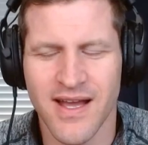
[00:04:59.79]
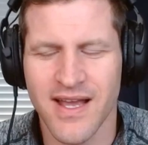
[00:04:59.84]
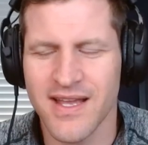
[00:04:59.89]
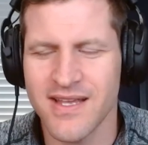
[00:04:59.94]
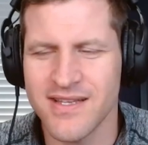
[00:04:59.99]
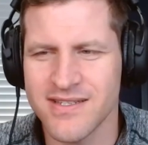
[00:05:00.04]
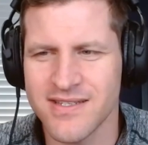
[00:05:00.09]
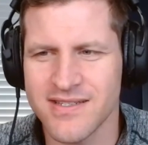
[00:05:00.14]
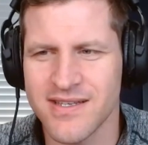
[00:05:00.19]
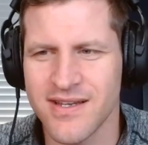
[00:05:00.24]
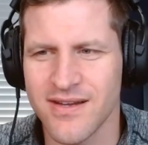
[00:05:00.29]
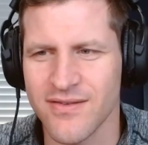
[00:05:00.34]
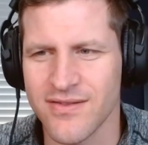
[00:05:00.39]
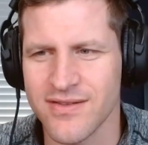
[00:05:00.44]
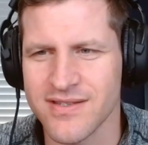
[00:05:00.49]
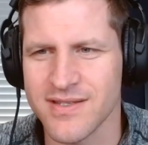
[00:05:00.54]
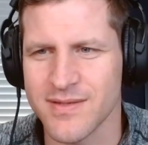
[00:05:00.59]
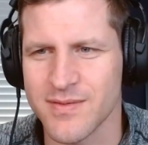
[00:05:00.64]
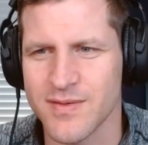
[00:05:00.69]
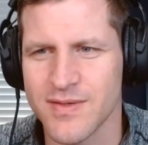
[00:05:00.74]
can just hear
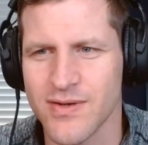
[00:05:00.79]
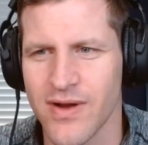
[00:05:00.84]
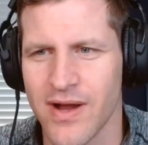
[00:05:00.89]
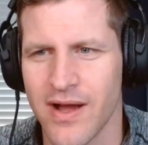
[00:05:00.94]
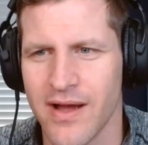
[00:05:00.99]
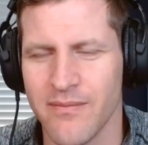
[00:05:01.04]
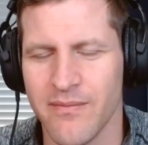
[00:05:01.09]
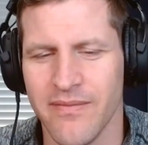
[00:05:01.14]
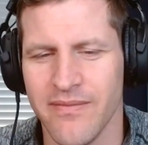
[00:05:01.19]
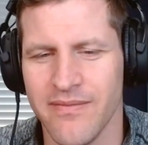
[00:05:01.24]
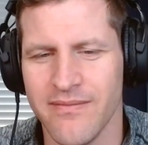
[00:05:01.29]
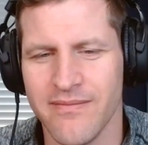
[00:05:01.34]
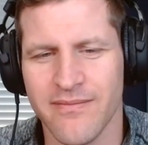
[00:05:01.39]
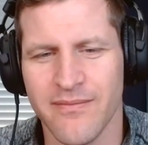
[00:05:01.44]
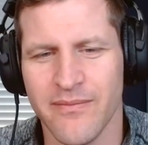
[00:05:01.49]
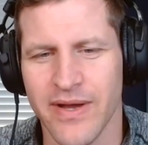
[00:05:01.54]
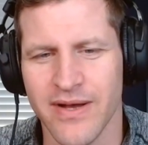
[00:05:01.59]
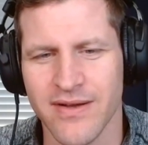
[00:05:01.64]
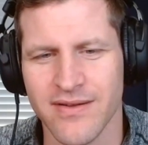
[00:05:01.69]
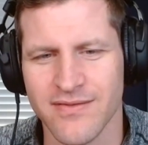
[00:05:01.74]
the subscribe
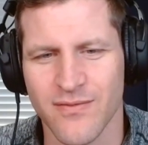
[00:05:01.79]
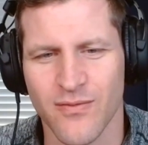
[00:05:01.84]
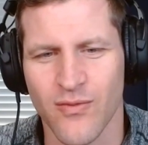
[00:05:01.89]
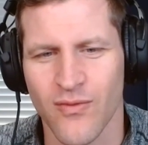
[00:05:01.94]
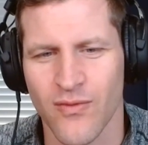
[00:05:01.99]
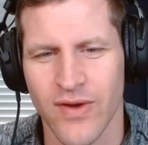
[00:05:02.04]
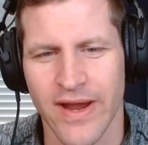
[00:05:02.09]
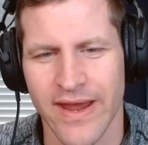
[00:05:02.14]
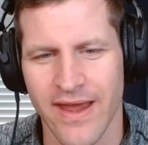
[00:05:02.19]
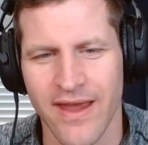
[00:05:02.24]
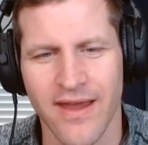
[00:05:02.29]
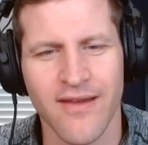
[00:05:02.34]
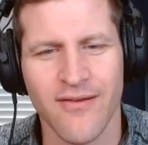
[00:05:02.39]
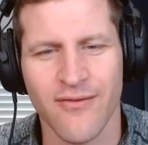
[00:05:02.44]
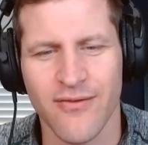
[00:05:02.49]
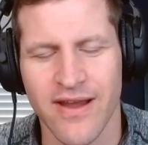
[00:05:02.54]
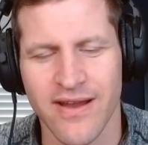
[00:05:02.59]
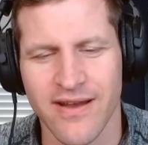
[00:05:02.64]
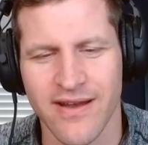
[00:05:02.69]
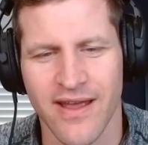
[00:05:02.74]
bell ringing
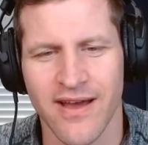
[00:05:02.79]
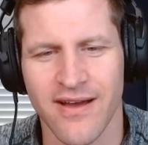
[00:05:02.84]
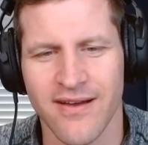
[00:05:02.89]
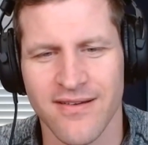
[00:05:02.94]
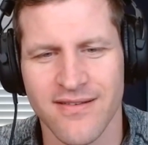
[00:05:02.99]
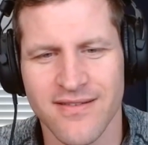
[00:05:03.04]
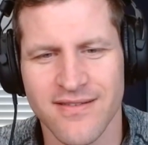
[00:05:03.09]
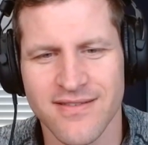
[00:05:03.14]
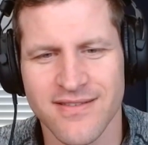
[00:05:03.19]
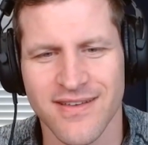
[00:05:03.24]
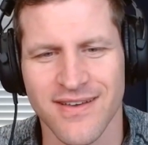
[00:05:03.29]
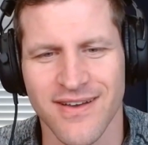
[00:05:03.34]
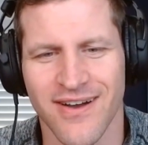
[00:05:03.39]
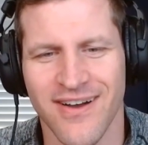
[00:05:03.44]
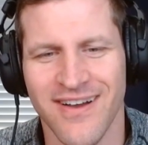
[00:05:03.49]
right now. So,